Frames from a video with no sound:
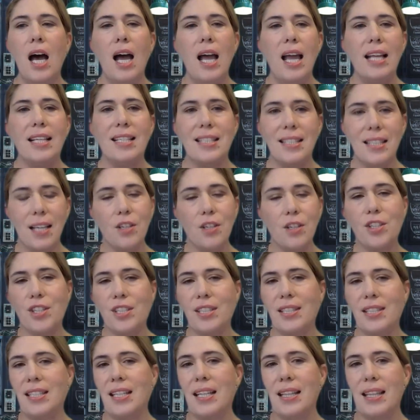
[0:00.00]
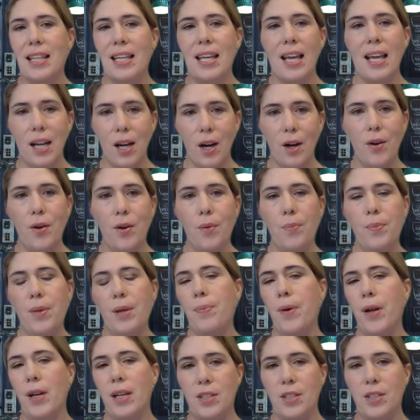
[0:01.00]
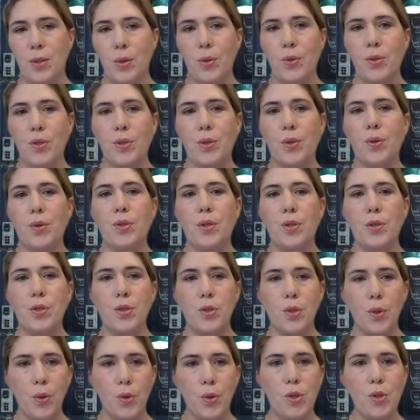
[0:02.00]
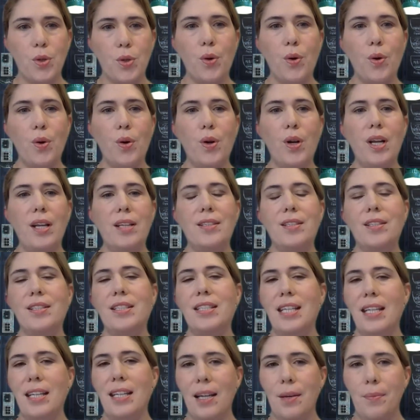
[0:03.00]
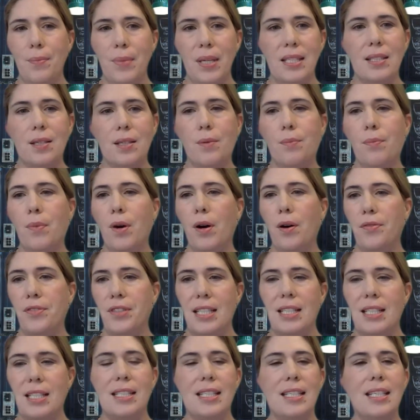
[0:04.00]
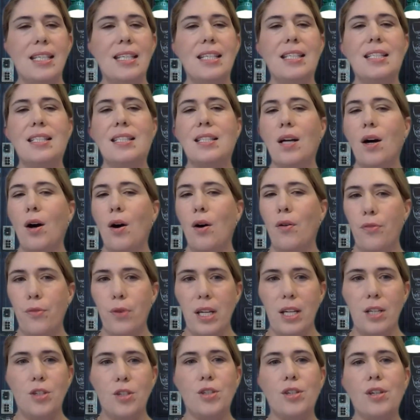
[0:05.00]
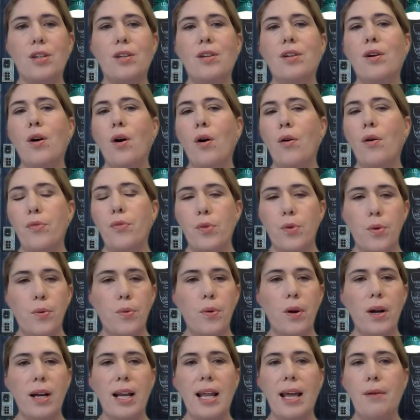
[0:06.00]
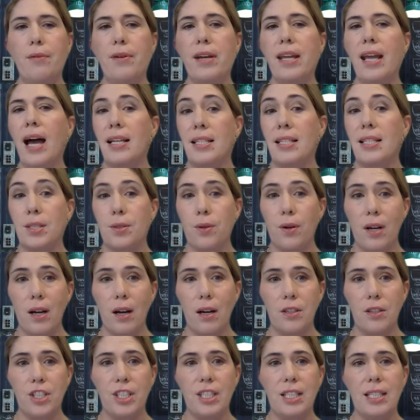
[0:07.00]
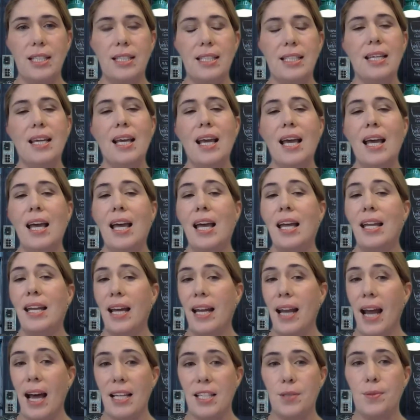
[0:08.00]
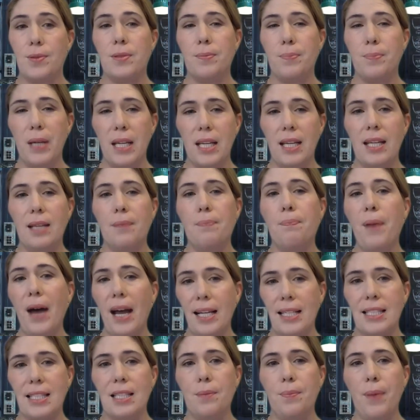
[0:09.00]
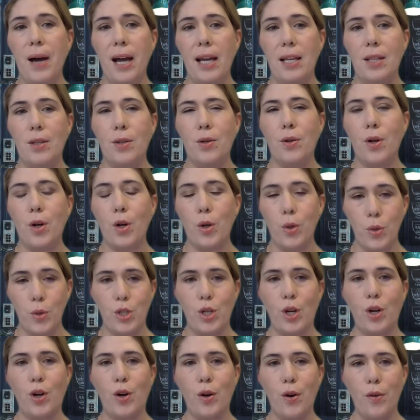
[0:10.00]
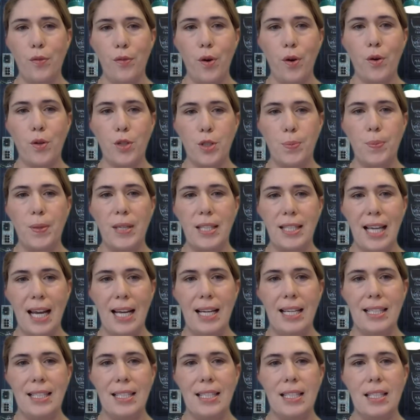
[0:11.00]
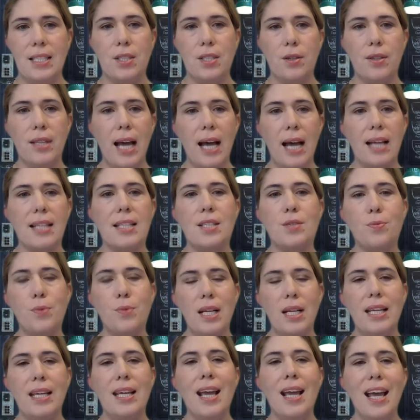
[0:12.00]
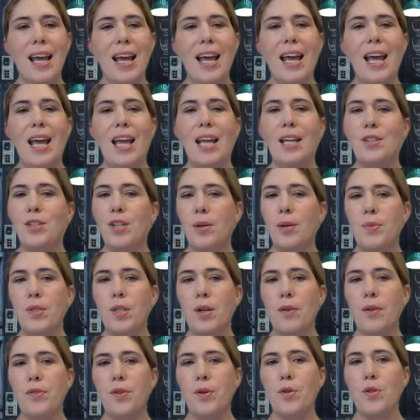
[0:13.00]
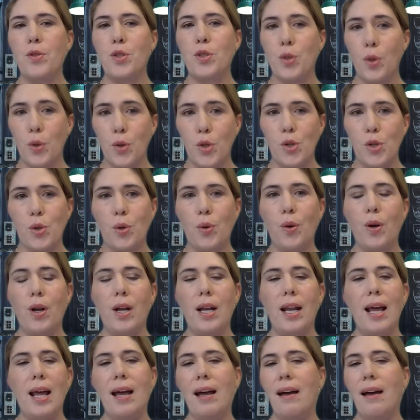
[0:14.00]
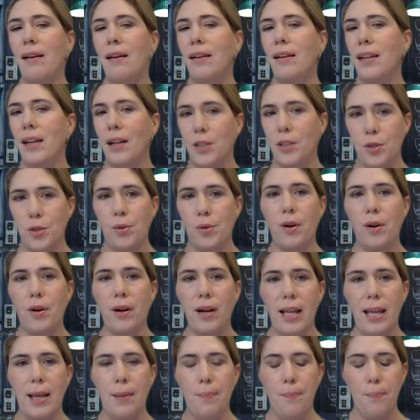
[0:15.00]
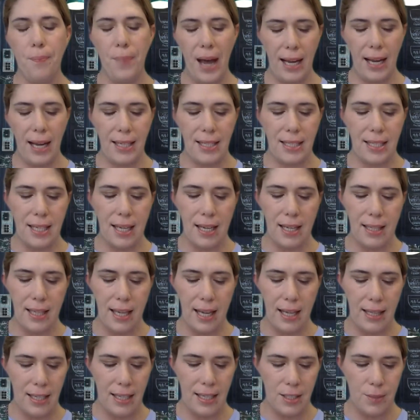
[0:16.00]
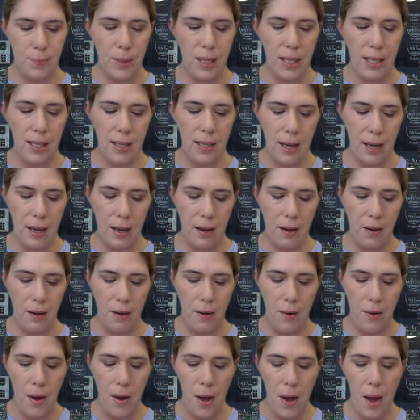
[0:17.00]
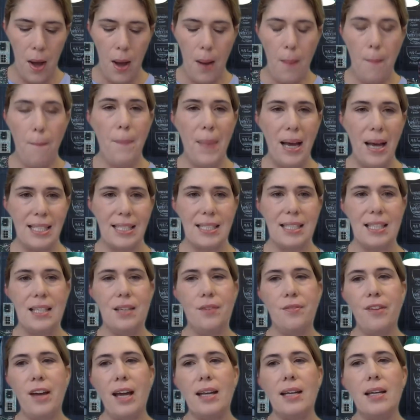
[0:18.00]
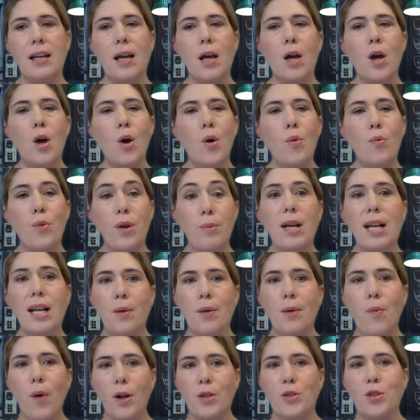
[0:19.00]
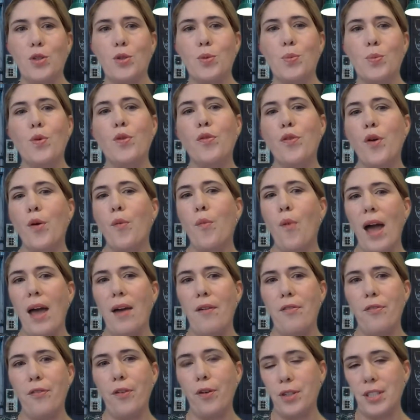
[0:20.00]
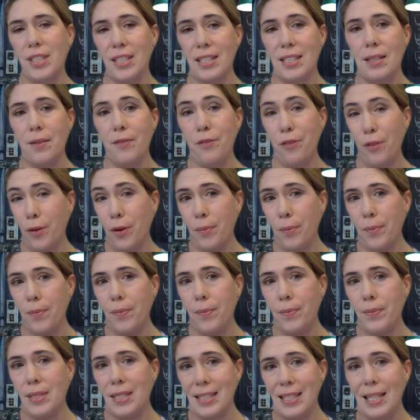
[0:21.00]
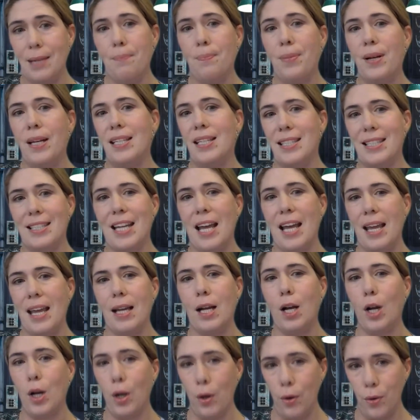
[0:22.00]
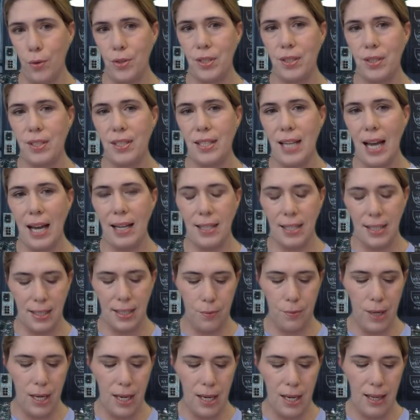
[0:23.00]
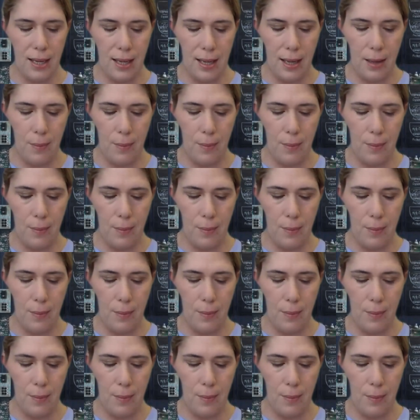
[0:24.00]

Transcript: it's not just the economy, but it's also the social, the dynamism of cities, of region, of rural areas or large city that has been impacted by the closure of hospitality. So that's really in terms of the social, cultural impact that has been massive. And we really want to move away from simply staying closed. That's really